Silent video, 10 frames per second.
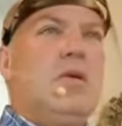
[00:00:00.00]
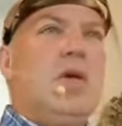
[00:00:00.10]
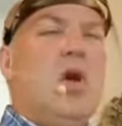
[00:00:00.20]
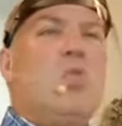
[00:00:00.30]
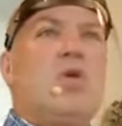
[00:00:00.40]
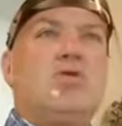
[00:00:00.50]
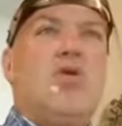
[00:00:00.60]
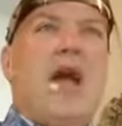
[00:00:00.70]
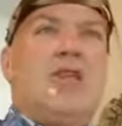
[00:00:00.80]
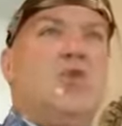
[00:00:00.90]
and we're
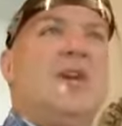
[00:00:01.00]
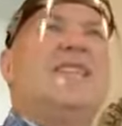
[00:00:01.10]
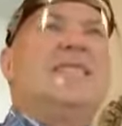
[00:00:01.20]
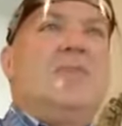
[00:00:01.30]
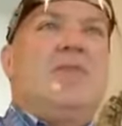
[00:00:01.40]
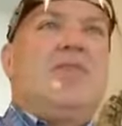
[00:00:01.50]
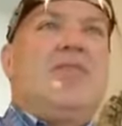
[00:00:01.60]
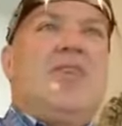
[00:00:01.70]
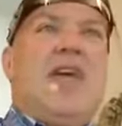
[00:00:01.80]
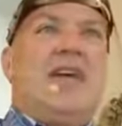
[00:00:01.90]
trying to exhibit the
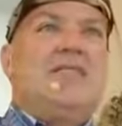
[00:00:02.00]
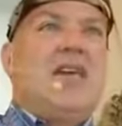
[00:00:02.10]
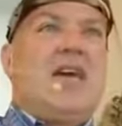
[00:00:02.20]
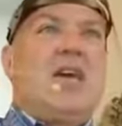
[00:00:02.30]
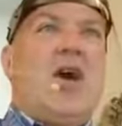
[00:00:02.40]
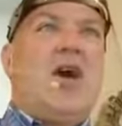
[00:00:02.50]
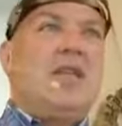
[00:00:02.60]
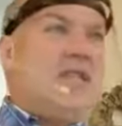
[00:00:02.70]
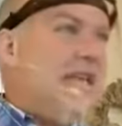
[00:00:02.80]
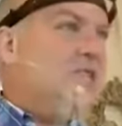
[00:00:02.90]
things that
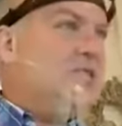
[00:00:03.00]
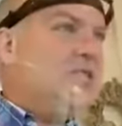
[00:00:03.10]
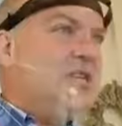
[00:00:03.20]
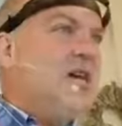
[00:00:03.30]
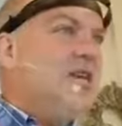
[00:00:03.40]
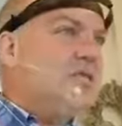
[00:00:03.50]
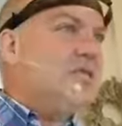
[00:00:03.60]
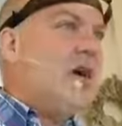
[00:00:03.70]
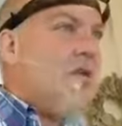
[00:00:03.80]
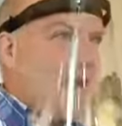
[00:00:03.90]
God teaches us
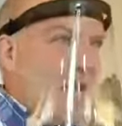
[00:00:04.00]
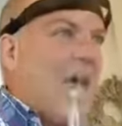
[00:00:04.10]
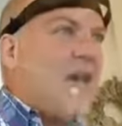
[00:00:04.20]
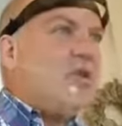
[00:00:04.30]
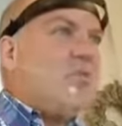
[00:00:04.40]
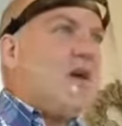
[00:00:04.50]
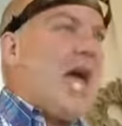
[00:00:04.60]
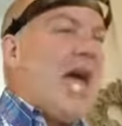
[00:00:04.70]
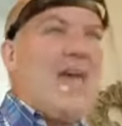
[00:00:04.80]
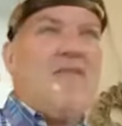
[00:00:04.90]
on how to
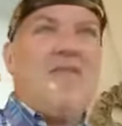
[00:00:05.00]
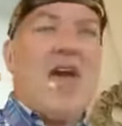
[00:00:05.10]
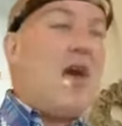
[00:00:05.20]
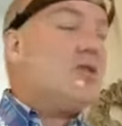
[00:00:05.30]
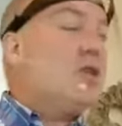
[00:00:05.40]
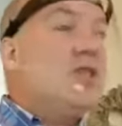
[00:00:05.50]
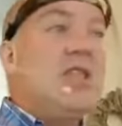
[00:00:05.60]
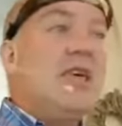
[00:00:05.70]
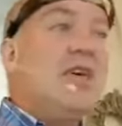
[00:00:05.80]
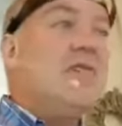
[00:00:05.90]
behave, how to
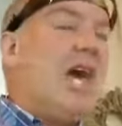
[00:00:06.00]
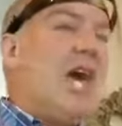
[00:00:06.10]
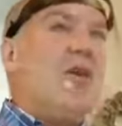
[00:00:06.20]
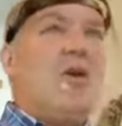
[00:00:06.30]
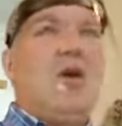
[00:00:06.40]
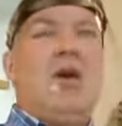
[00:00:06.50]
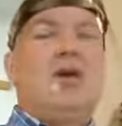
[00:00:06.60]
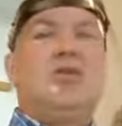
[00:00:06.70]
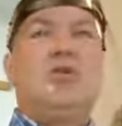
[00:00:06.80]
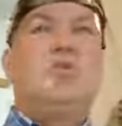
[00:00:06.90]
live, how
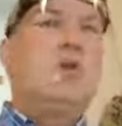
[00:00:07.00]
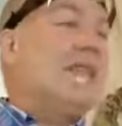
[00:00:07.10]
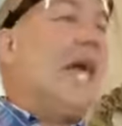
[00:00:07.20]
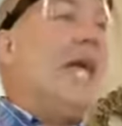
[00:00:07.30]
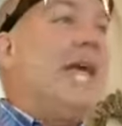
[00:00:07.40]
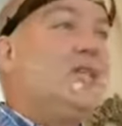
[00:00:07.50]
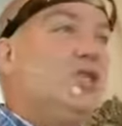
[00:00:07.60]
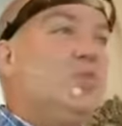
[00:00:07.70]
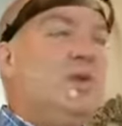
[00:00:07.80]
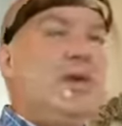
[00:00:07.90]
to relate to
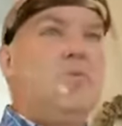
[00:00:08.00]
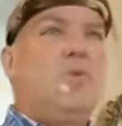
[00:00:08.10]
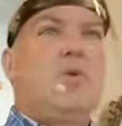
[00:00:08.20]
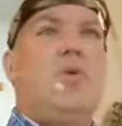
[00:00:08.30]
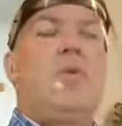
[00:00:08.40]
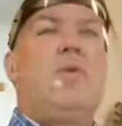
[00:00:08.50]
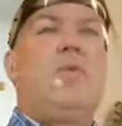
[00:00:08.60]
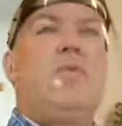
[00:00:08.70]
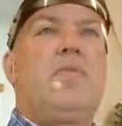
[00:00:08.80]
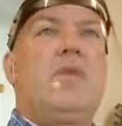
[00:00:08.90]
people,
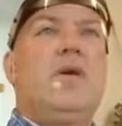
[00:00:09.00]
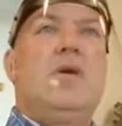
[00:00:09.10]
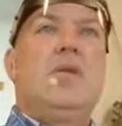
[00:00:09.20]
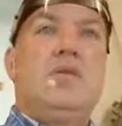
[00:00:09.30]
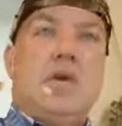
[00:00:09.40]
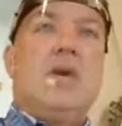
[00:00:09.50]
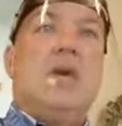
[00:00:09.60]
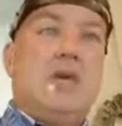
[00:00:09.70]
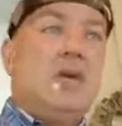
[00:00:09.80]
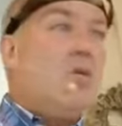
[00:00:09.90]

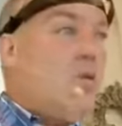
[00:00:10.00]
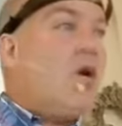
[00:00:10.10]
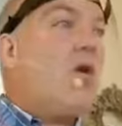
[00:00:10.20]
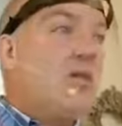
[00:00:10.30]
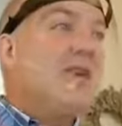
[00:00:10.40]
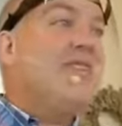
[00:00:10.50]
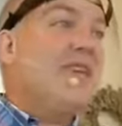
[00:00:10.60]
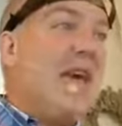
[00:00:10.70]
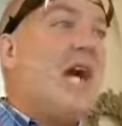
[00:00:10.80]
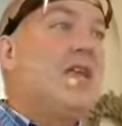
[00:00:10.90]
then we are
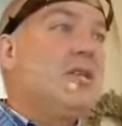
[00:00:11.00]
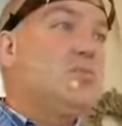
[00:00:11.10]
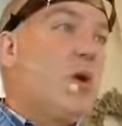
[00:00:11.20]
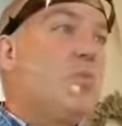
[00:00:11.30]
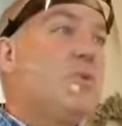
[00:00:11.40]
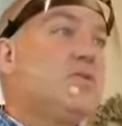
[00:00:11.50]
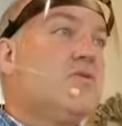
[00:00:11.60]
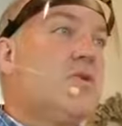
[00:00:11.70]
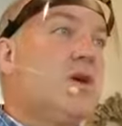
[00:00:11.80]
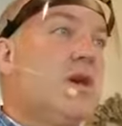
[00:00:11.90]
living out His purpose
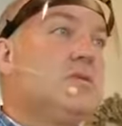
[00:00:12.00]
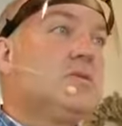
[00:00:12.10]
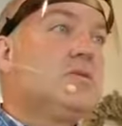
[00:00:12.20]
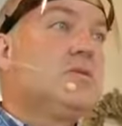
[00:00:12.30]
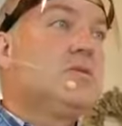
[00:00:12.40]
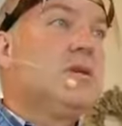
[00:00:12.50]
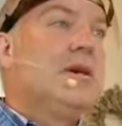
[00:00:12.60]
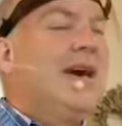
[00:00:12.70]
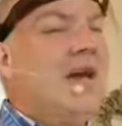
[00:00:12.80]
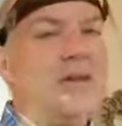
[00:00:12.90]
for us.
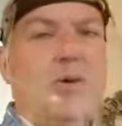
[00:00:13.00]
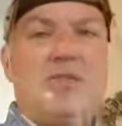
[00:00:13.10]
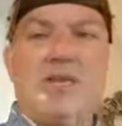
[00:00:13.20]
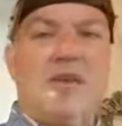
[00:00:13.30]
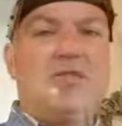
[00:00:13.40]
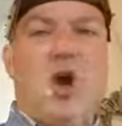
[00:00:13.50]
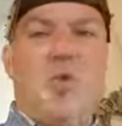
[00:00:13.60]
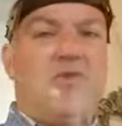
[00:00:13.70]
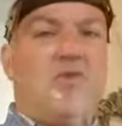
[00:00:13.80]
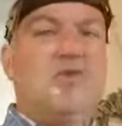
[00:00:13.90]
I know it sounds
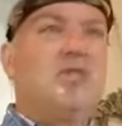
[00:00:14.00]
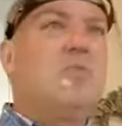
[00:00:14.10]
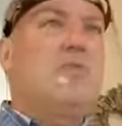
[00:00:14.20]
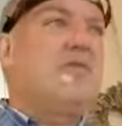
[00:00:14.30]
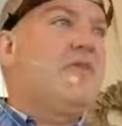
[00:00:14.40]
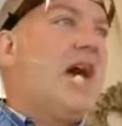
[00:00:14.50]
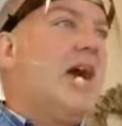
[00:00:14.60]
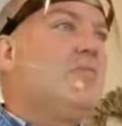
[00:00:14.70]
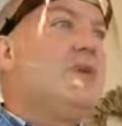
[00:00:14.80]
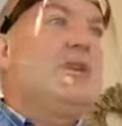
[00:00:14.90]

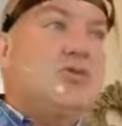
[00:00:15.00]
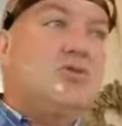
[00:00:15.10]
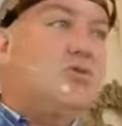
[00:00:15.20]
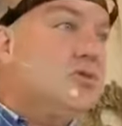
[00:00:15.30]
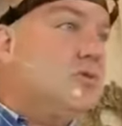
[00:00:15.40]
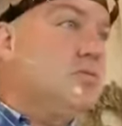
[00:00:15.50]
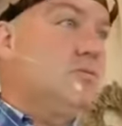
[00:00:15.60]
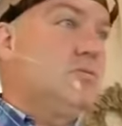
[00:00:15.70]
oversimplified, but it's true.